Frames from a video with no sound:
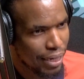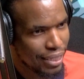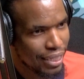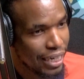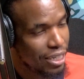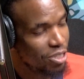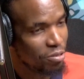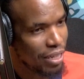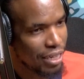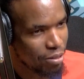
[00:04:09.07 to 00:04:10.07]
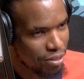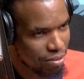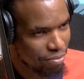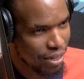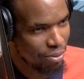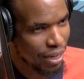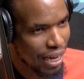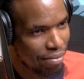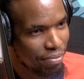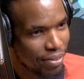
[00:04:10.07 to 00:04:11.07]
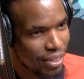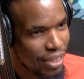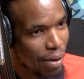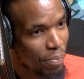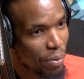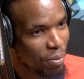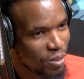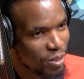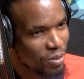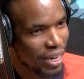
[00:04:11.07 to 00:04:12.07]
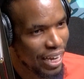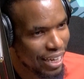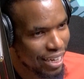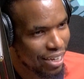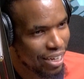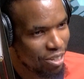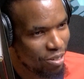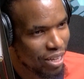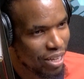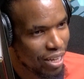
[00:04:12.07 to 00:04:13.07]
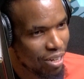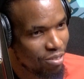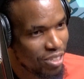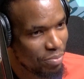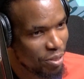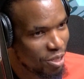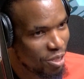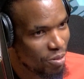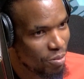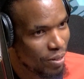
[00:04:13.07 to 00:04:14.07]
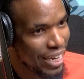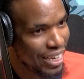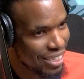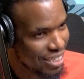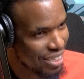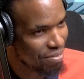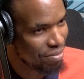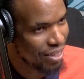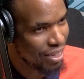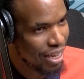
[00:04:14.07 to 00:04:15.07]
But mm-hmm. in addition to that housing fund, we have a proposal to hike, uh, you know, the contributions to NSSF.